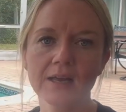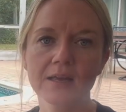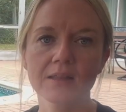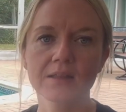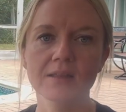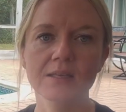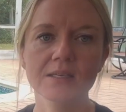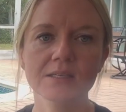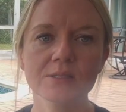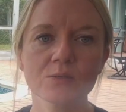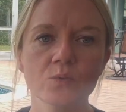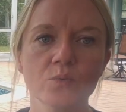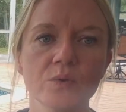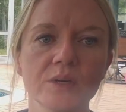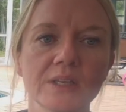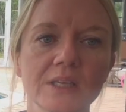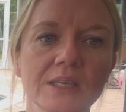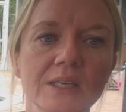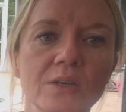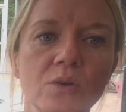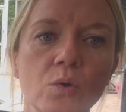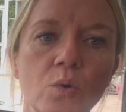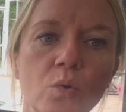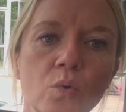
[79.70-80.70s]
this
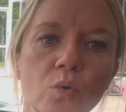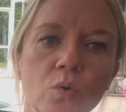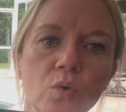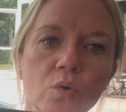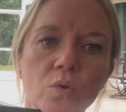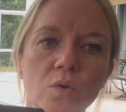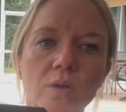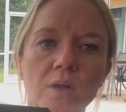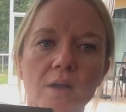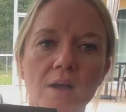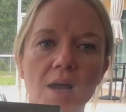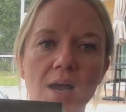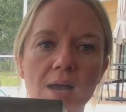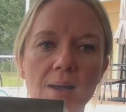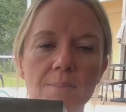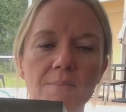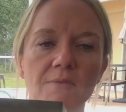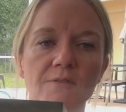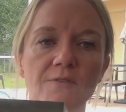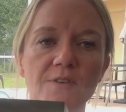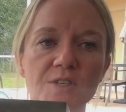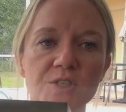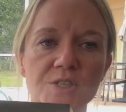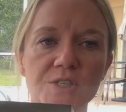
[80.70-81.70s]
really cool
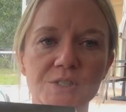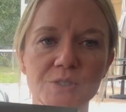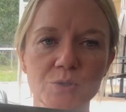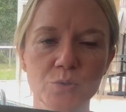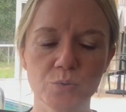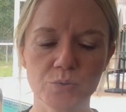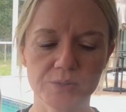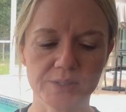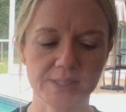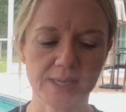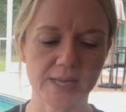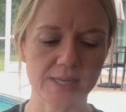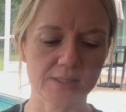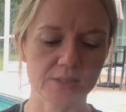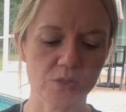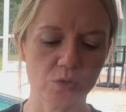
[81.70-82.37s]
fishing tool set.